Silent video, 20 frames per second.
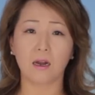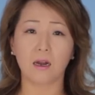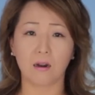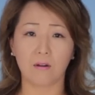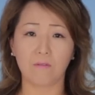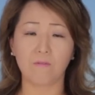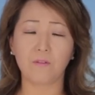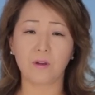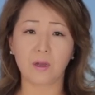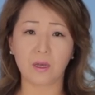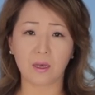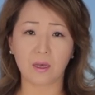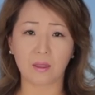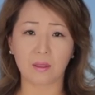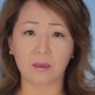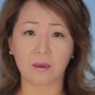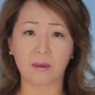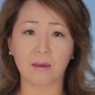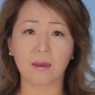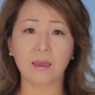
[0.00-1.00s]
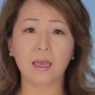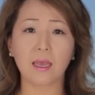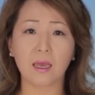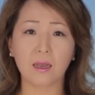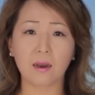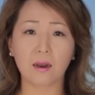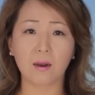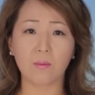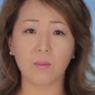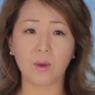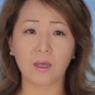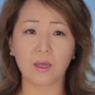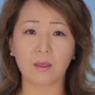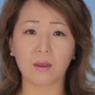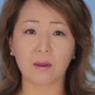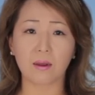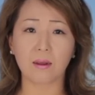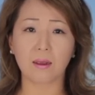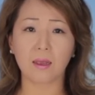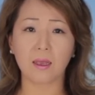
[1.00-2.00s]
our father and our
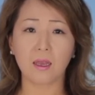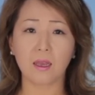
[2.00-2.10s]
mother.